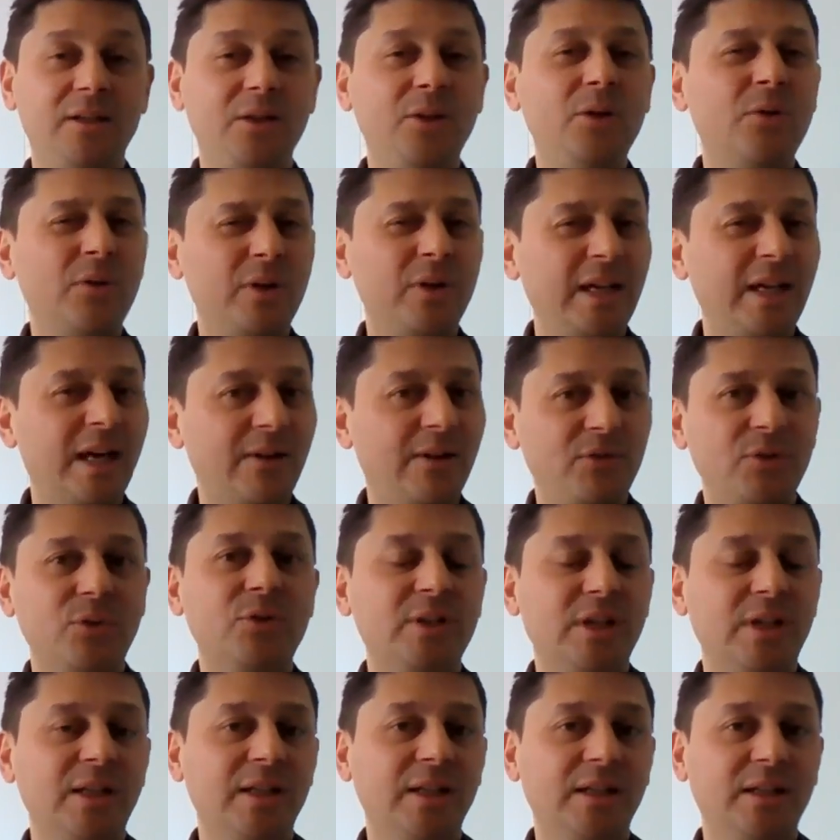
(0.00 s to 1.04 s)
You already have your
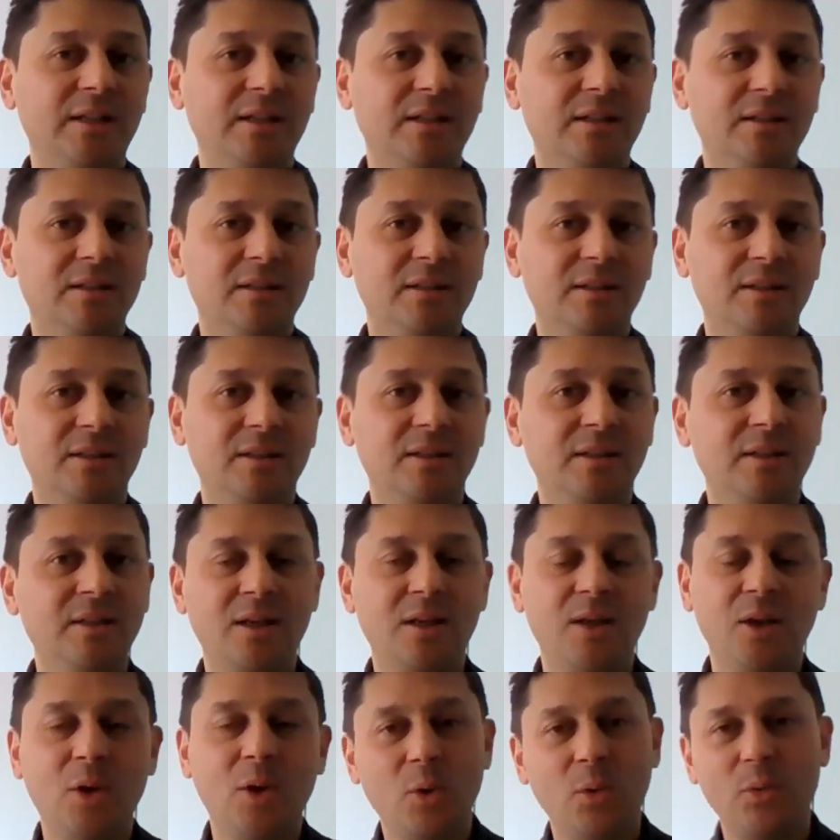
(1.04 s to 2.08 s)
technique.
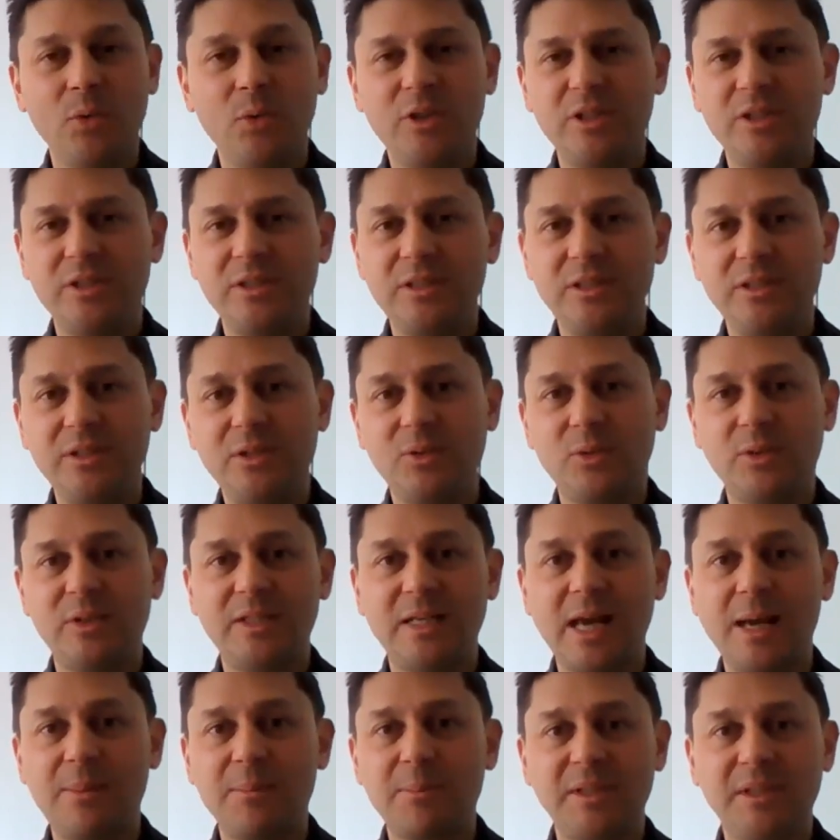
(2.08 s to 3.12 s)
You just need to
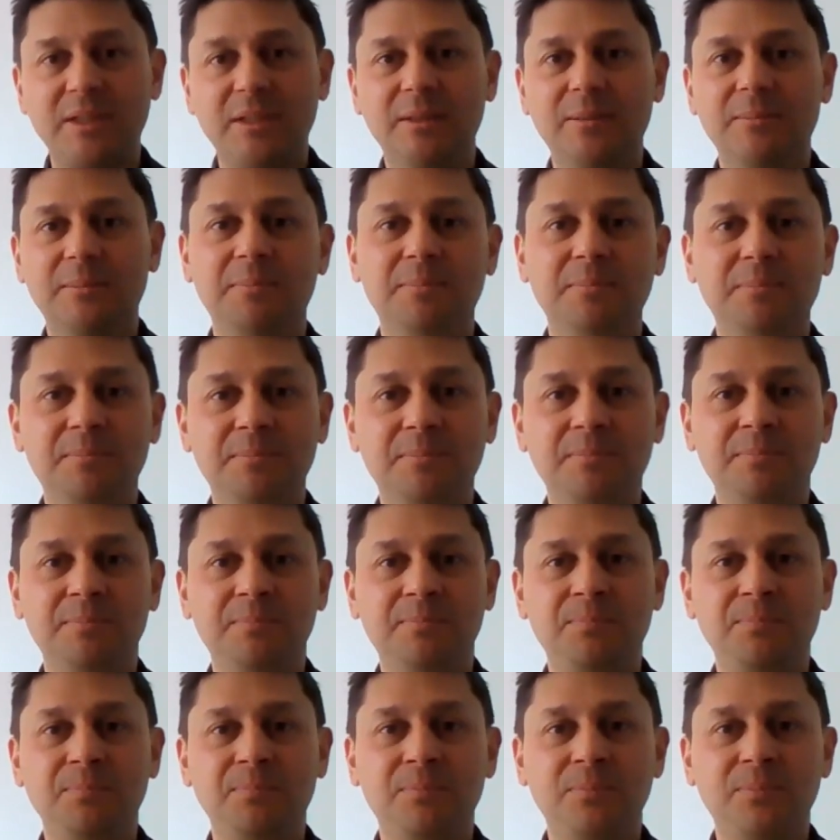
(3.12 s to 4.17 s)
adapt it.
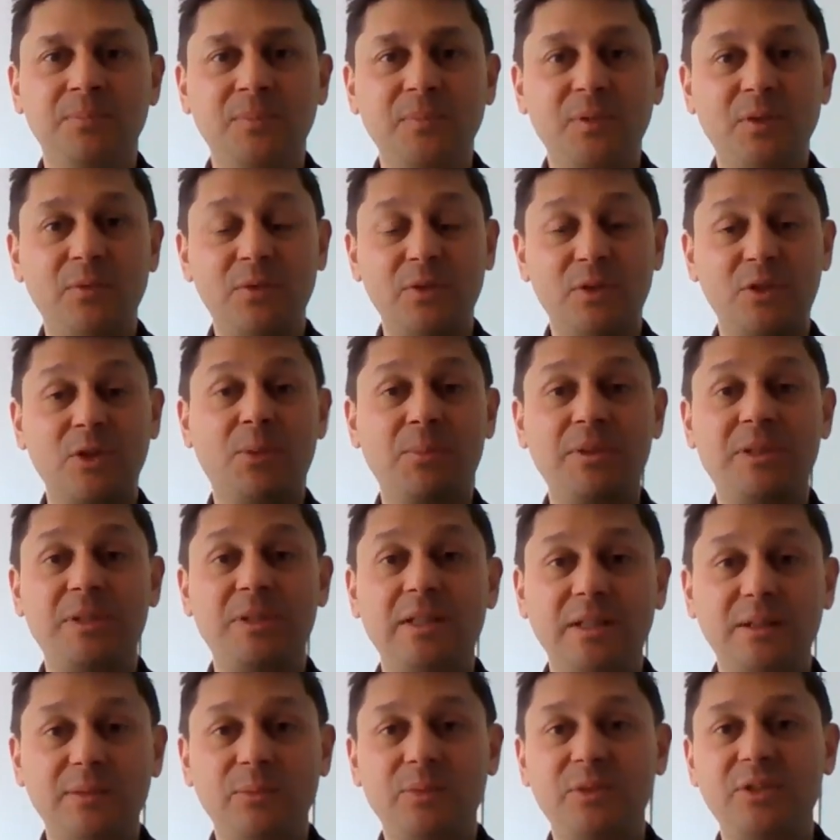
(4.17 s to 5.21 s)
You've
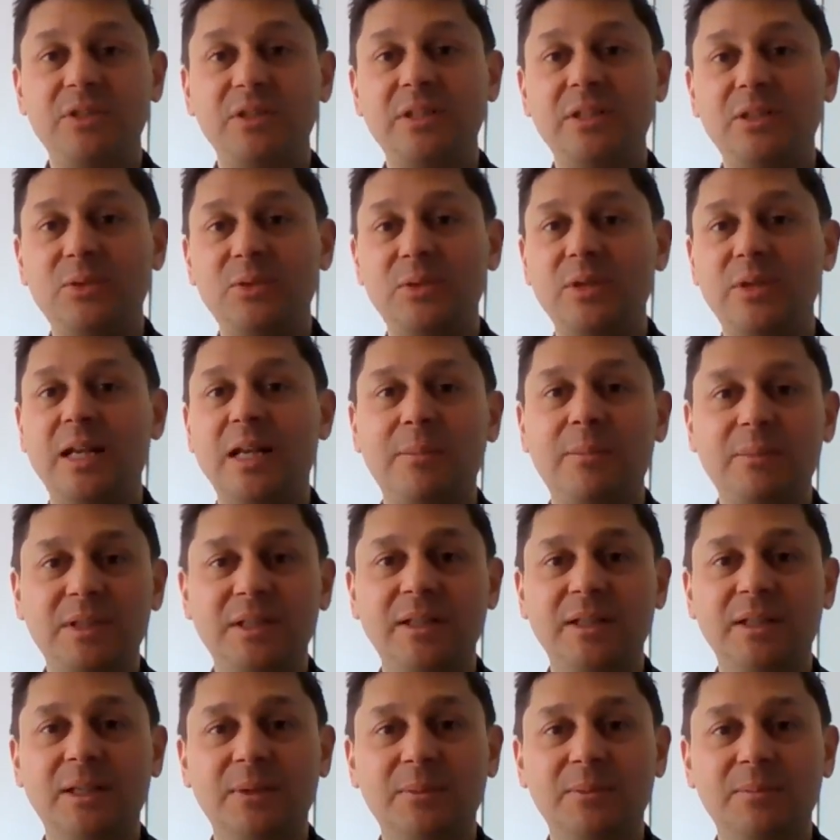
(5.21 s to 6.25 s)
adopted it, we just need to adapt
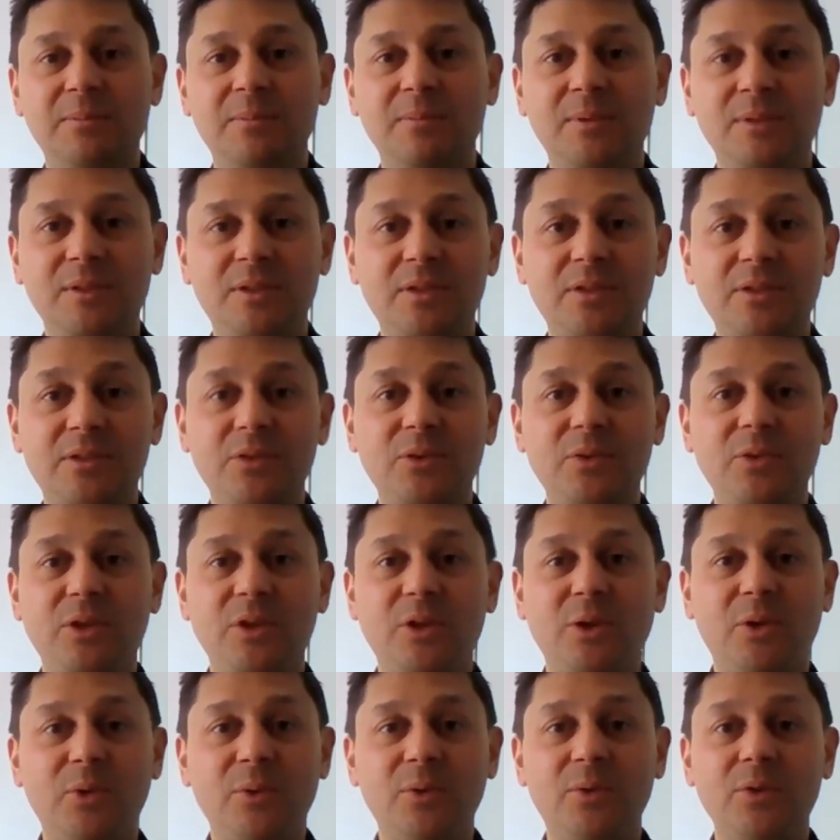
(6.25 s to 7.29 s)
it now to suit
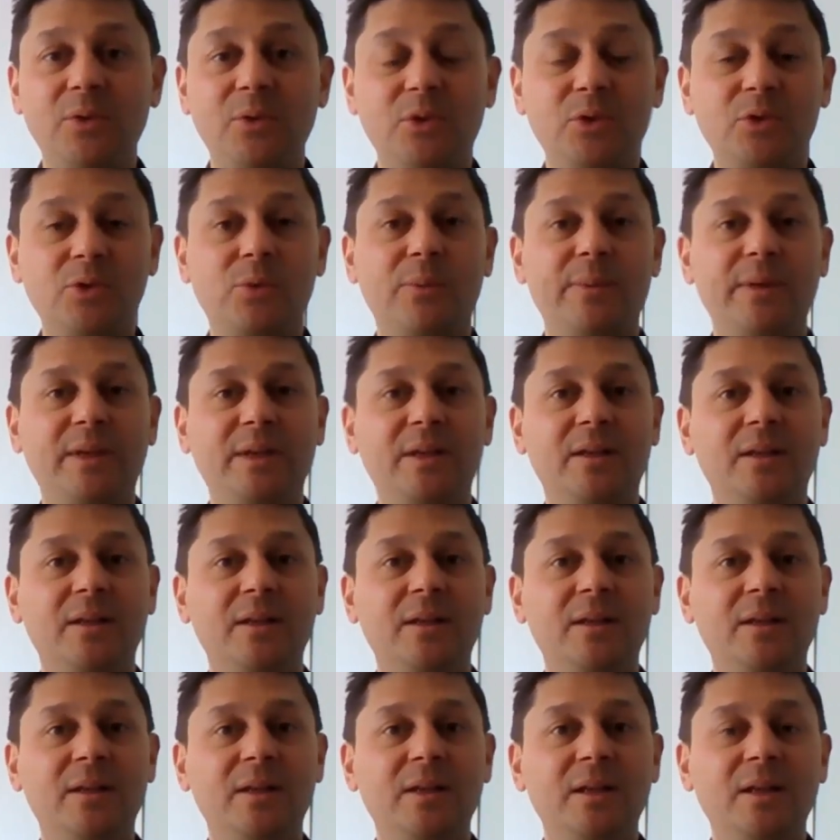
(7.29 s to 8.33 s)
you, your swimming.
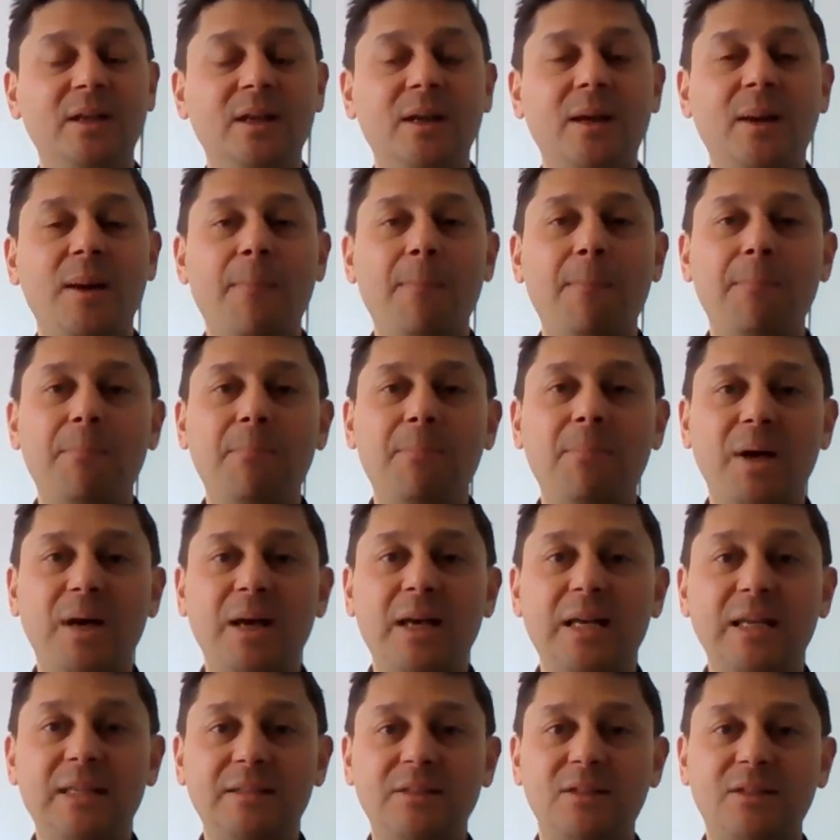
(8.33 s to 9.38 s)
But
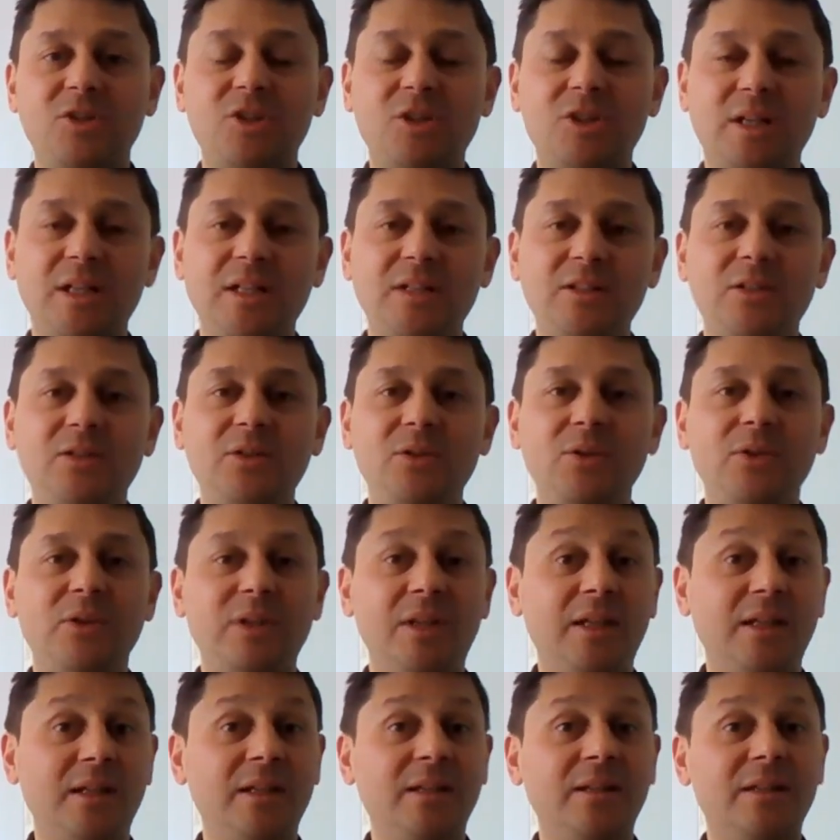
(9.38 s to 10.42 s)
it's the change in your
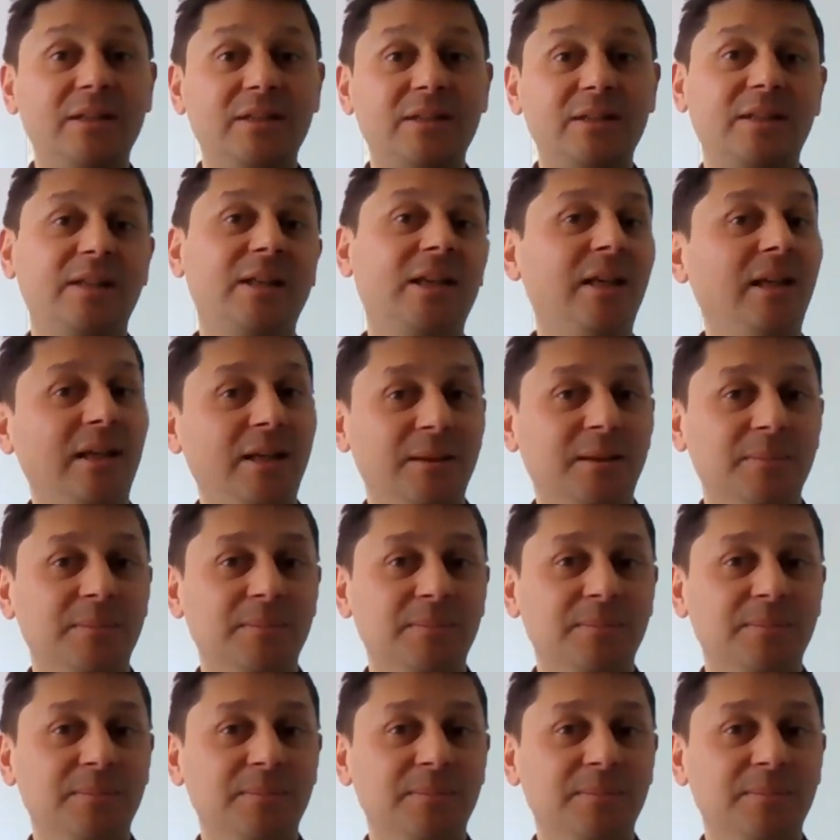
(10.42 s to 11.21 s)
thinking that's the key.